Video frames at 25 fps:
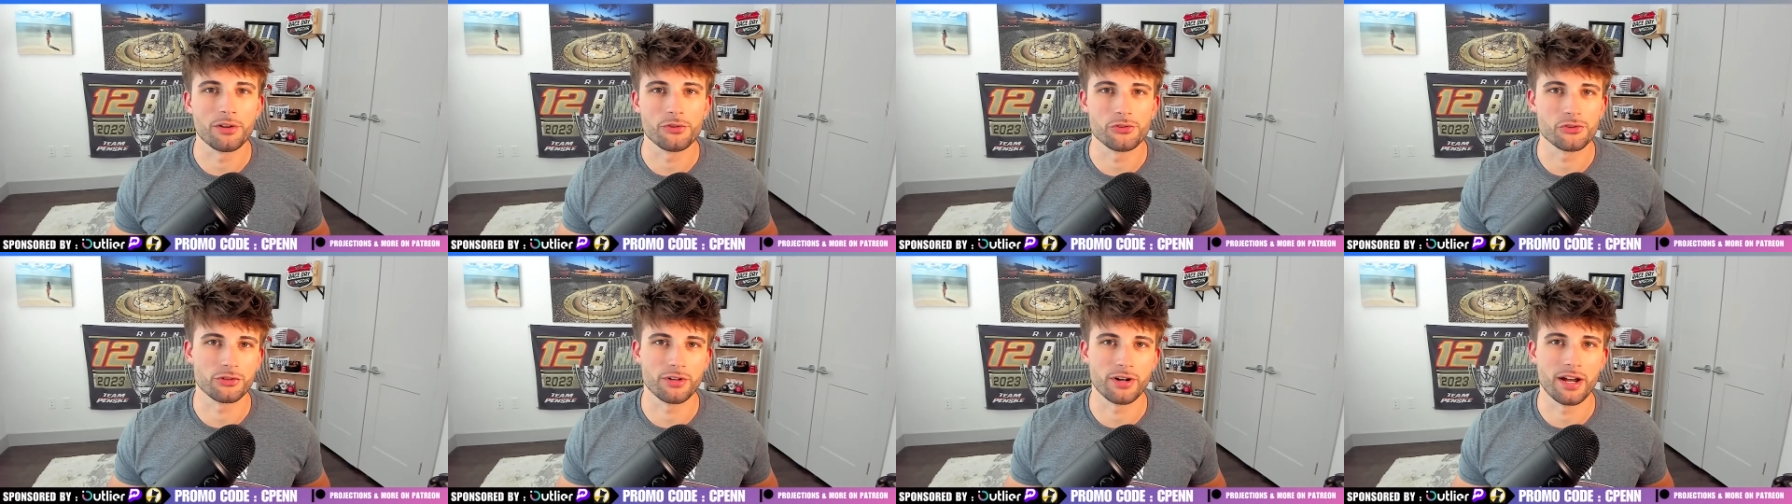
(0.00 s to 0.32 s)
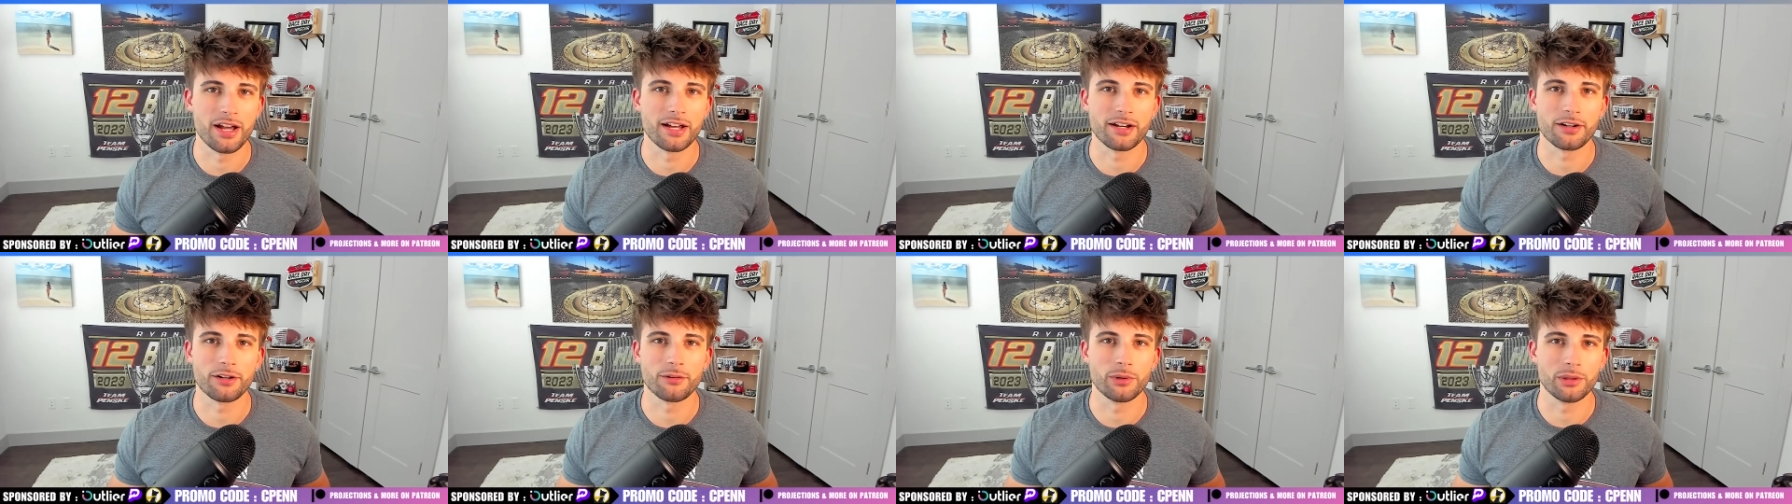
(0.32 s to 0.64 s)

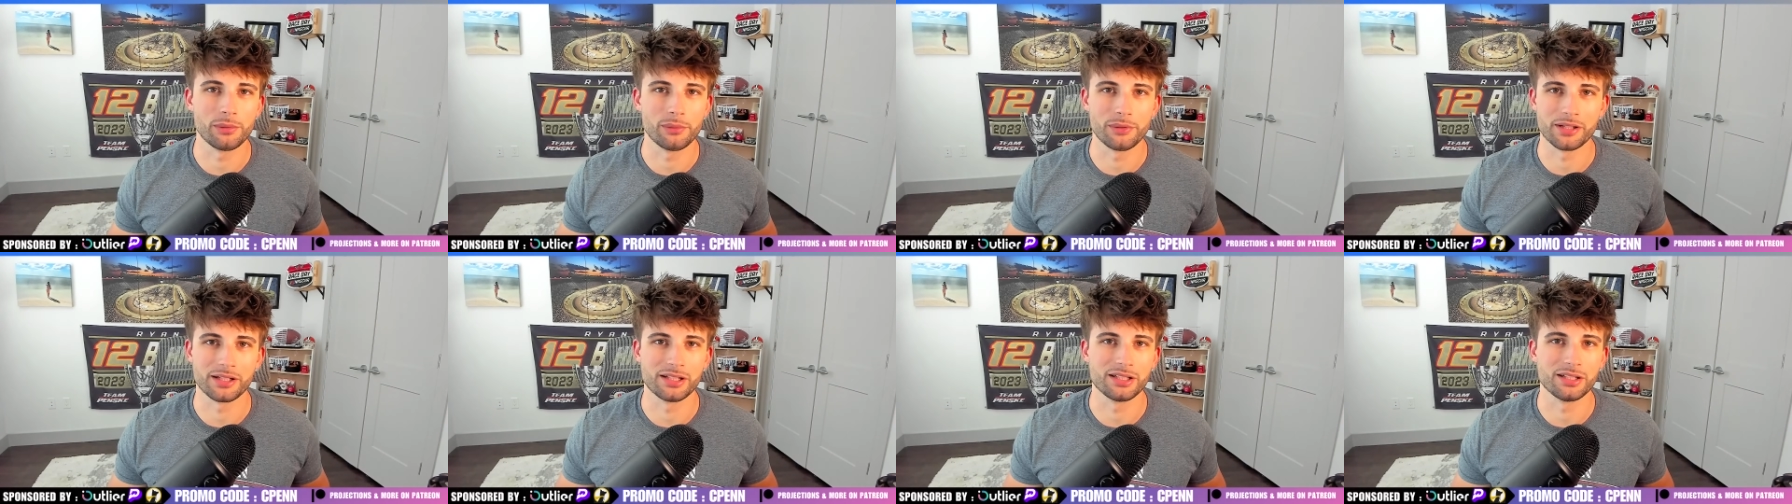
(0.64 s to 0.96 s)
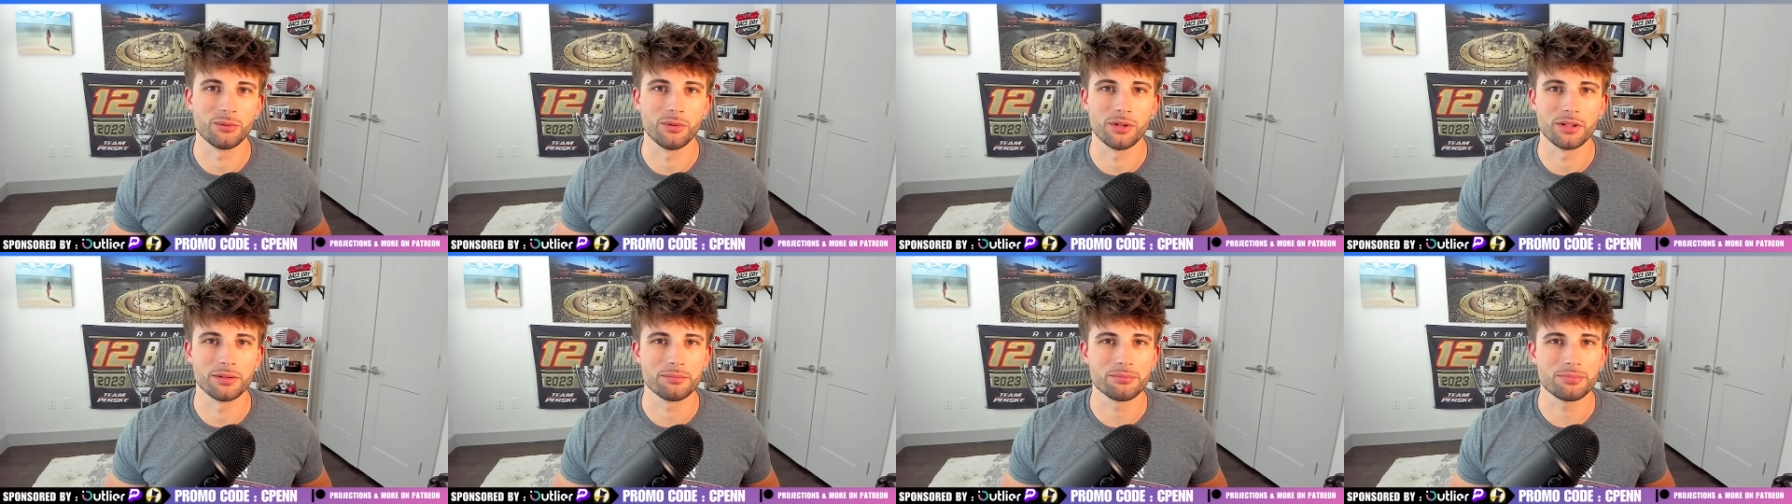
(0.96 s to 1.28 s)
track where we're gonna
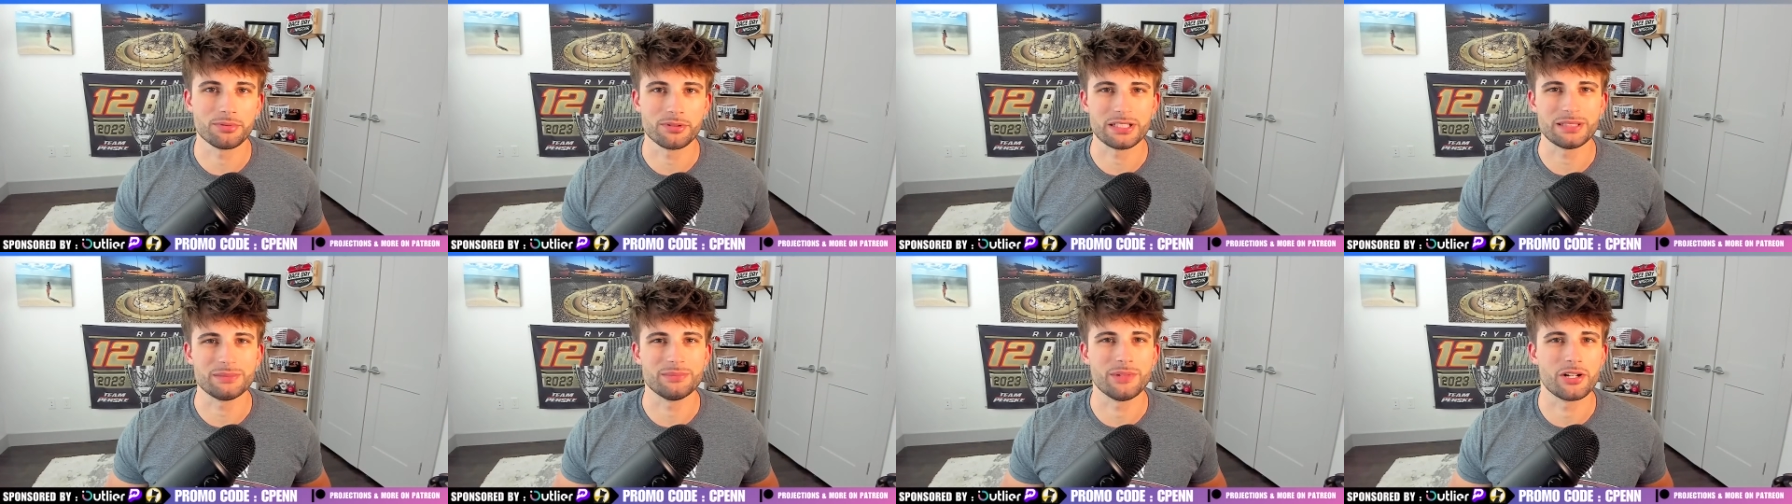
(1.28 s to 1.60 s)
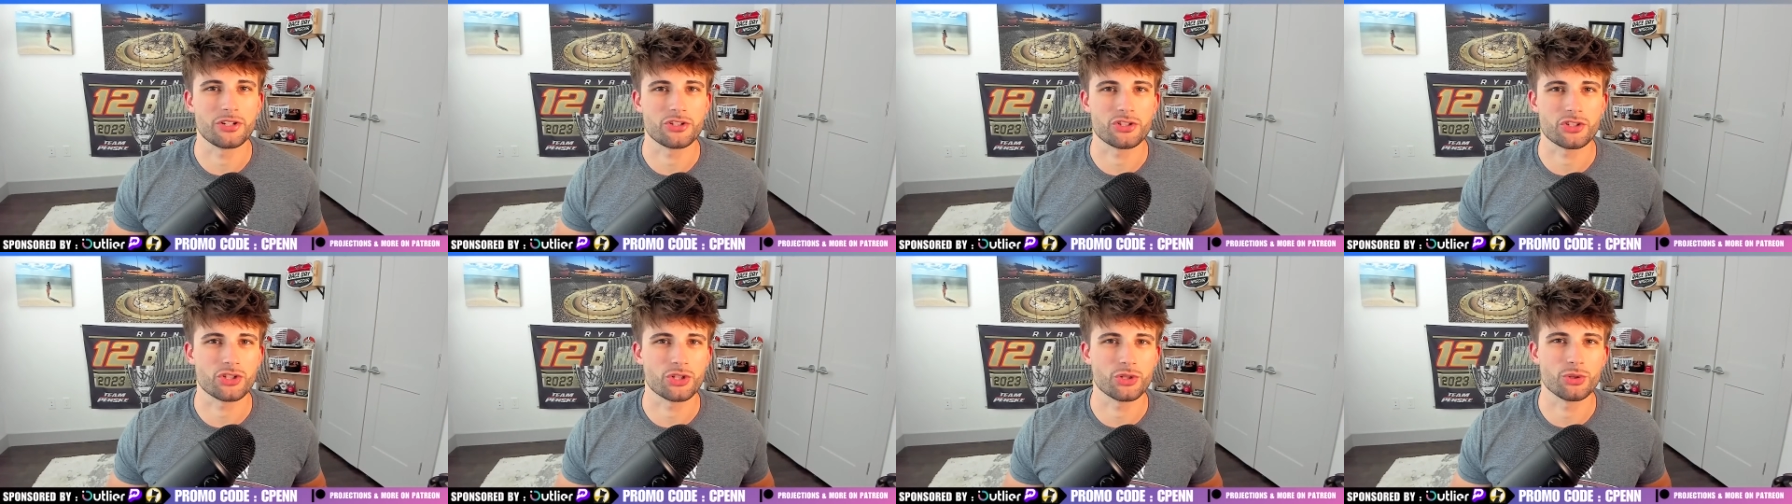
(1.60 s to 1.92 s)
want pretty
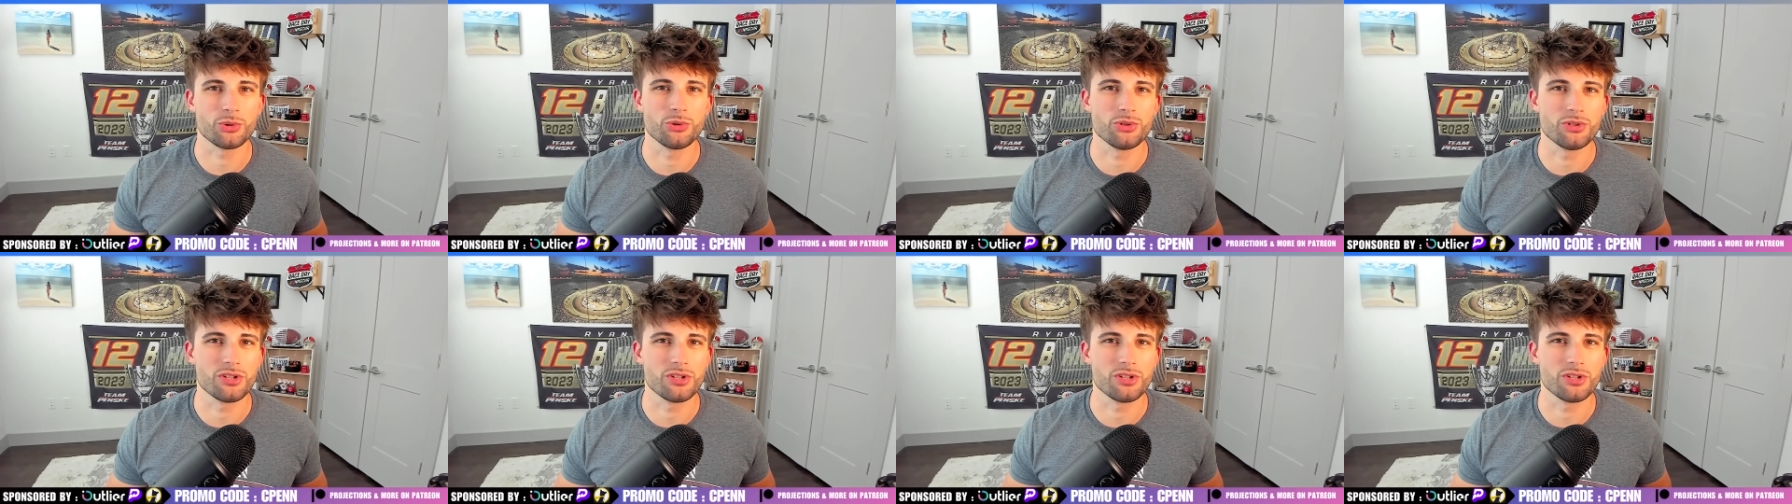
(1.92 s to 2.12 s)
much two